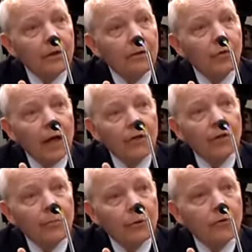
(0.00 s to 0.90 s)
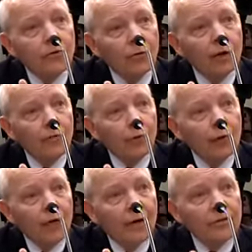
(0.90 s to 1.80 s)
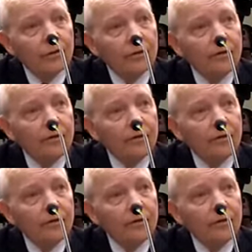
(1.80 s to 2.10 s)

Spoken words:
and we actually produced 24,000.